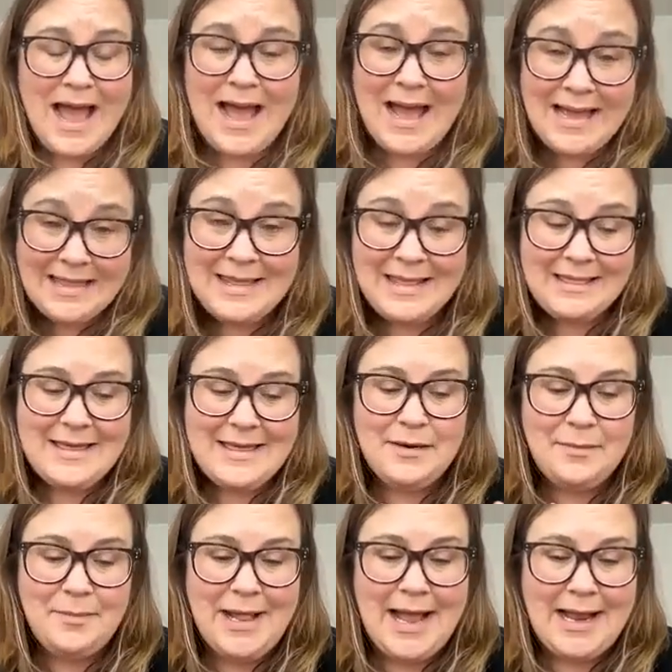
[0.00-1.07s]
I think that a
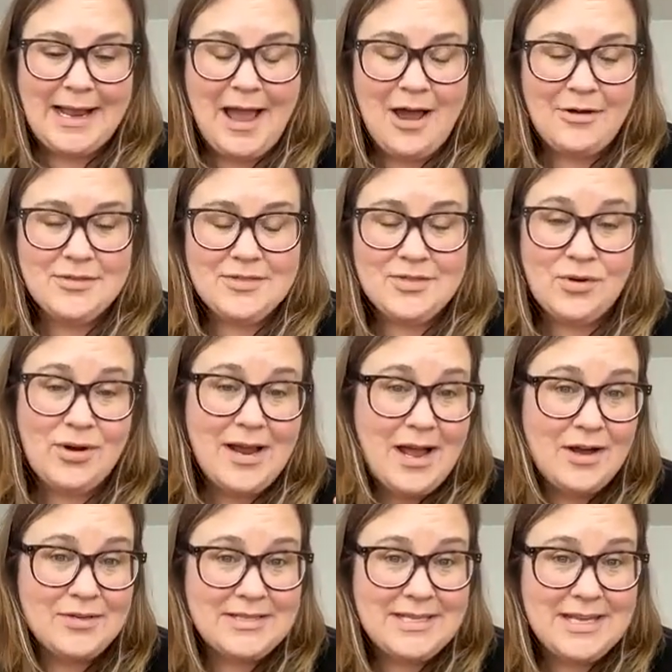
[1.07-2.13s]
black house or a
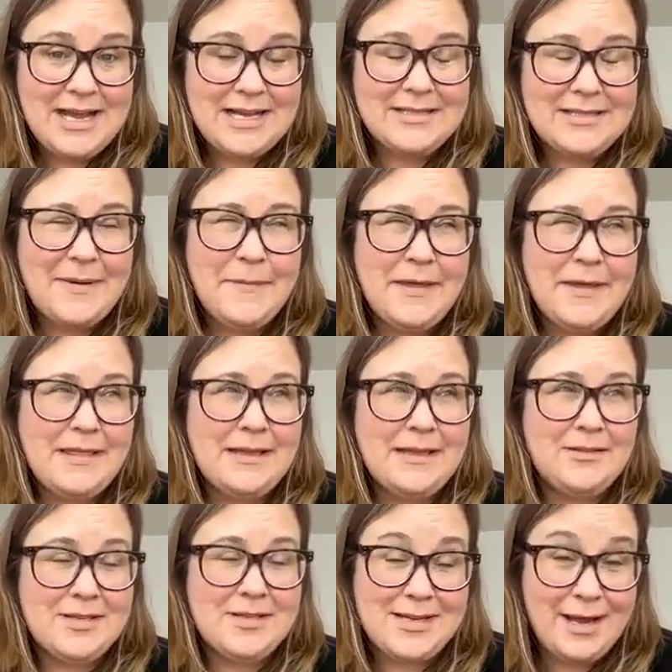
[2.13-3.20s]
house that has something
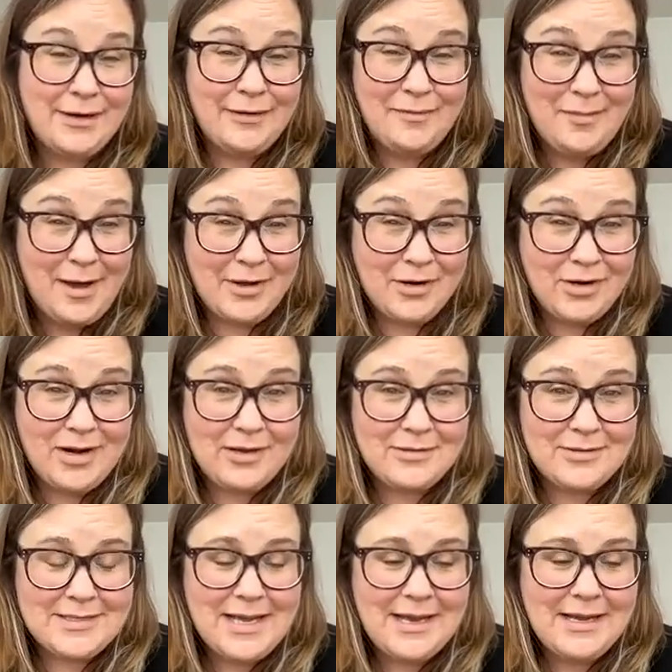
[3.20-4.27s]
that looks kind of modern
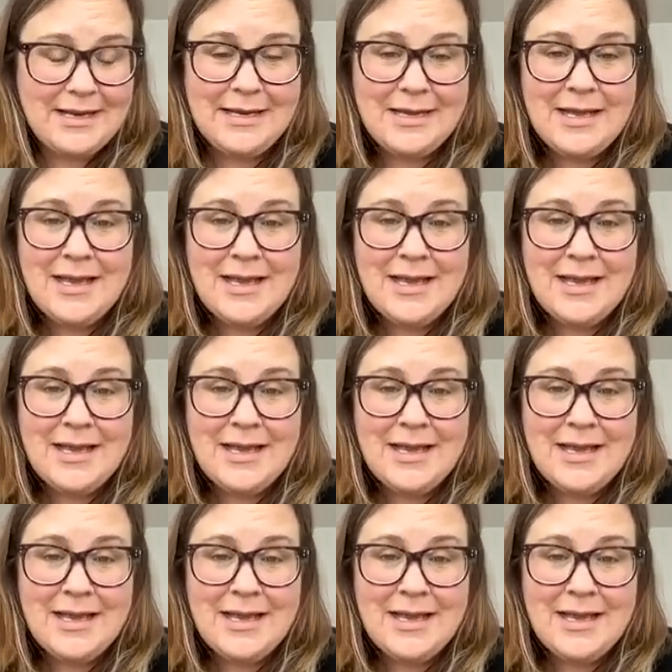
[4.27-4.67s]
outside